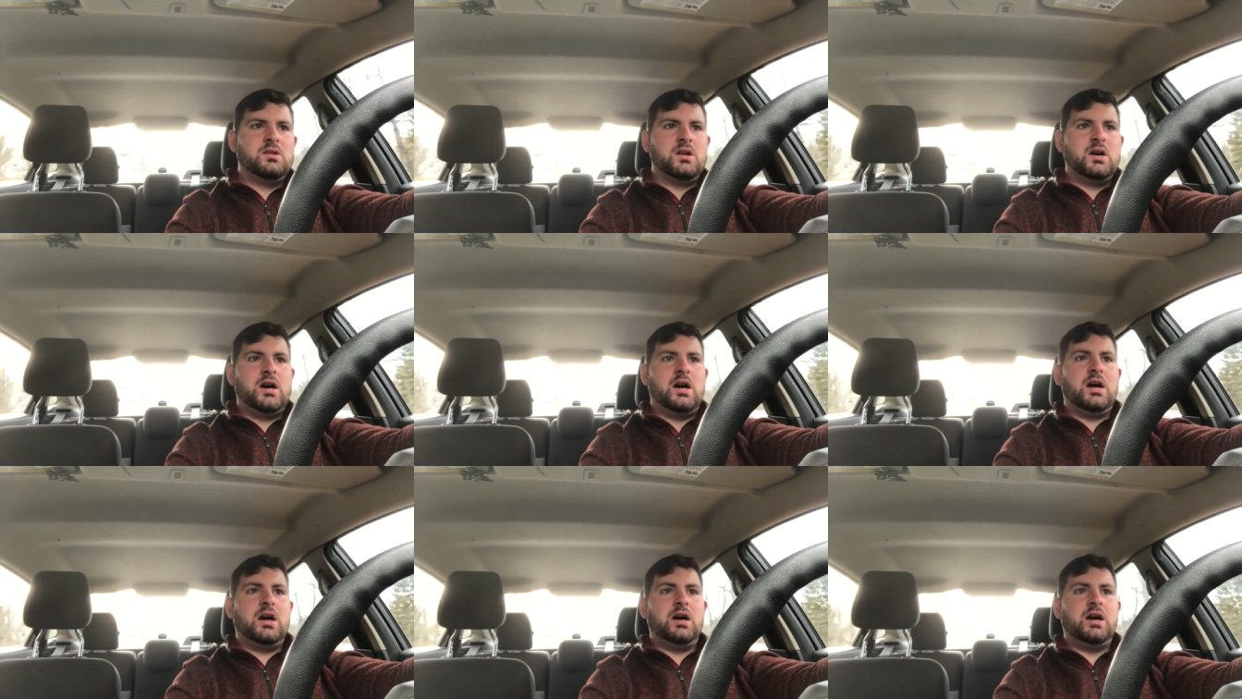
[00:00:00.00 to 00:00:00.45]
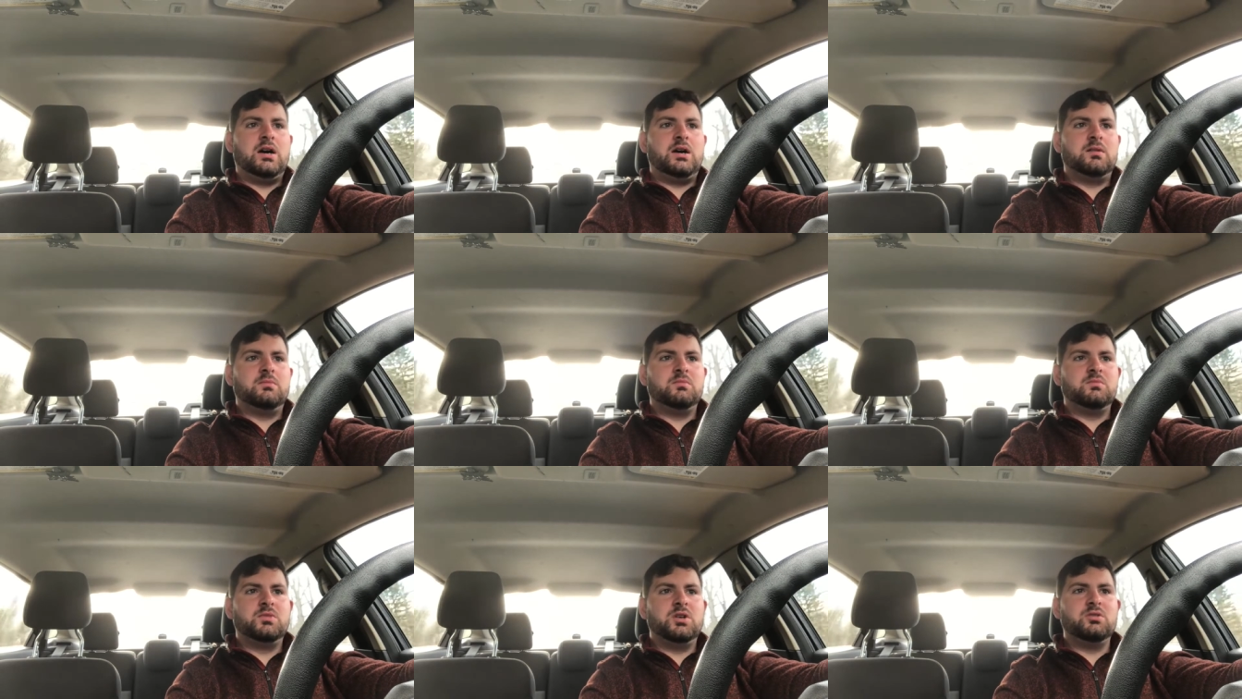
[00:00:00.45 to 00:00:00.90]

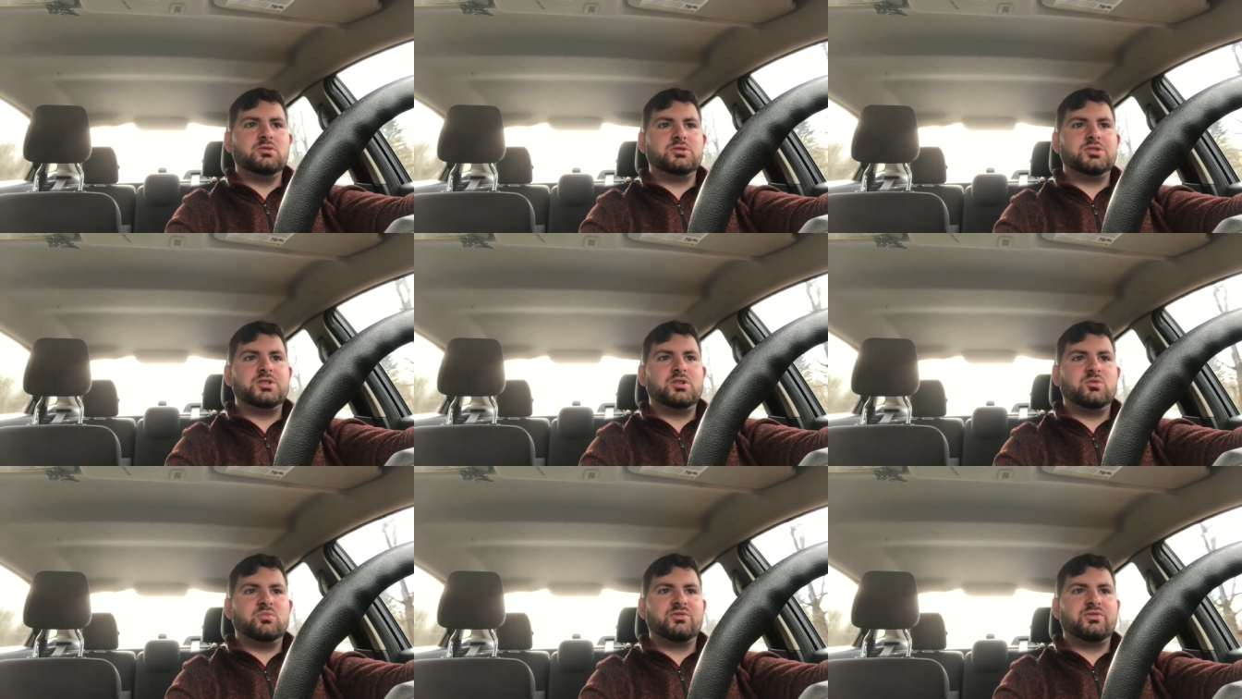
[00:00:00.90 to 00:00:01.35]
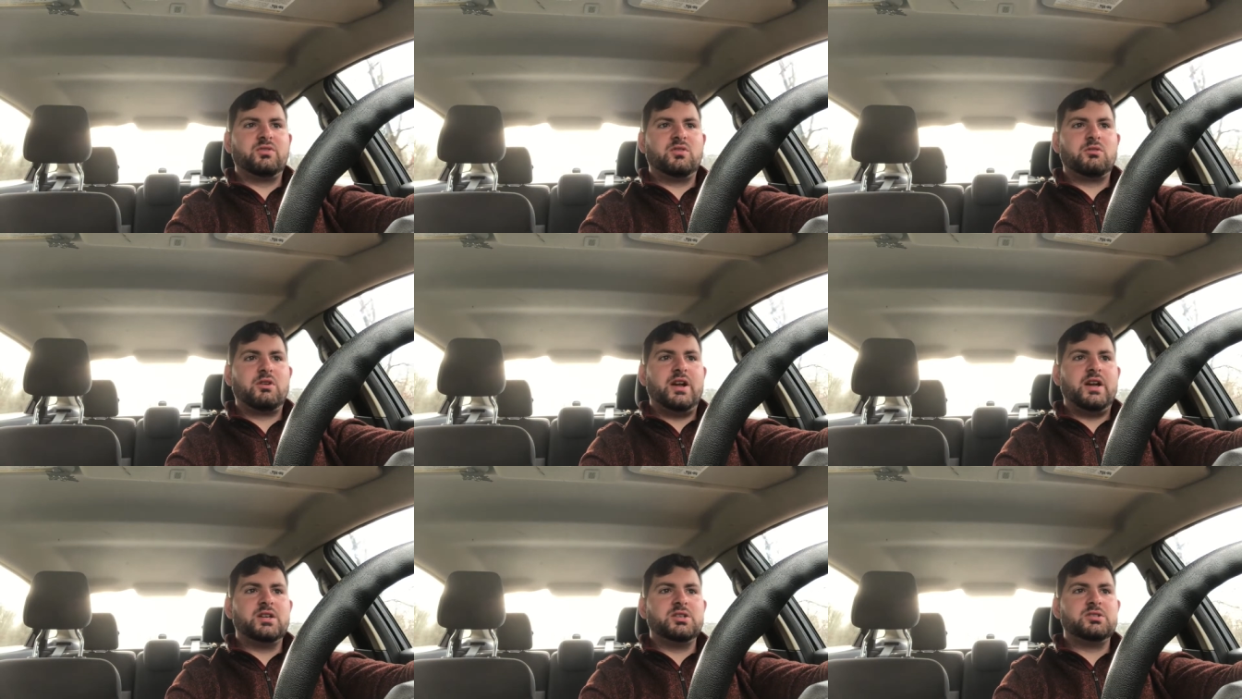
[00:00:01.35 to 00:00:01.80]
Um, oh shit, almost
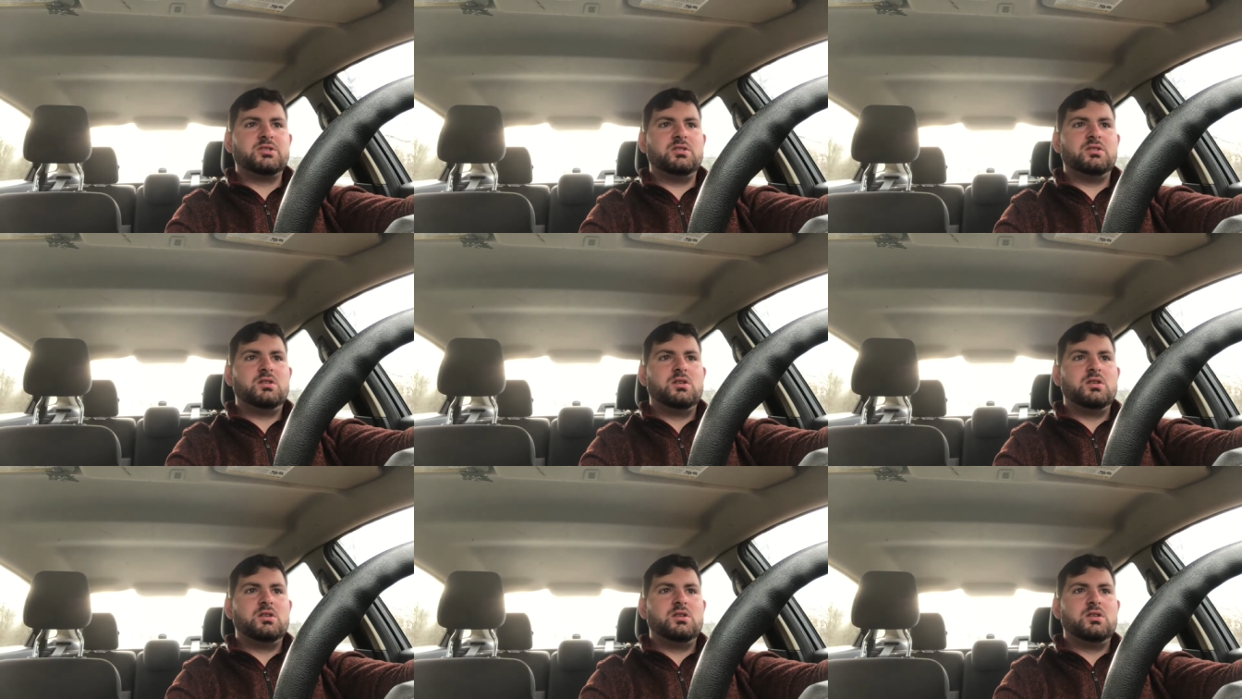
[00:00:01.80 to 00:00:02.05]
crashed.